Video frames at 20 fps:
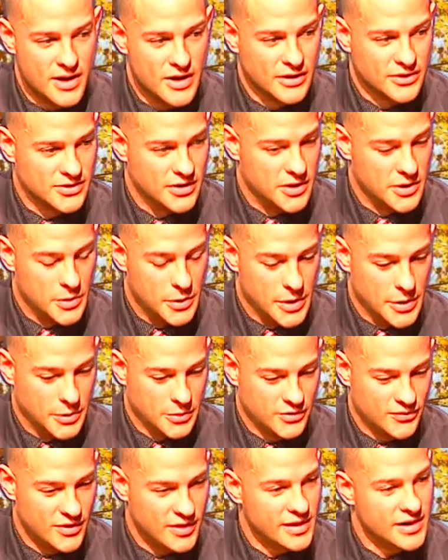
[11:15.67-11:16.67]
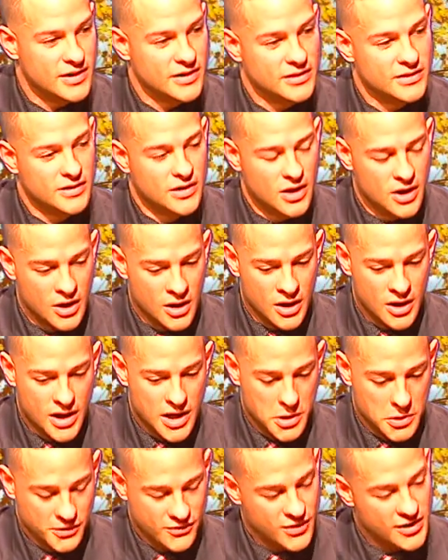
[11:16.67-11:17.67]
So it was really
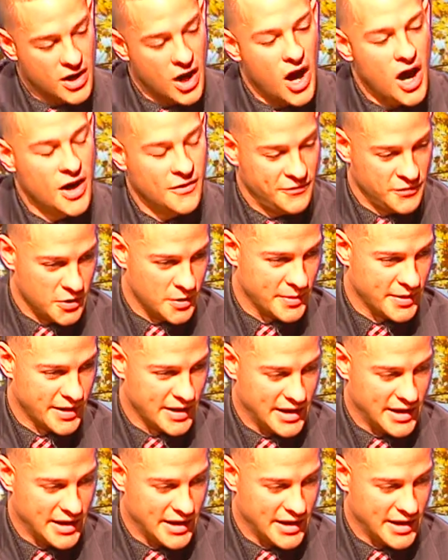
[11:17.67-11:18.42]
hard for me.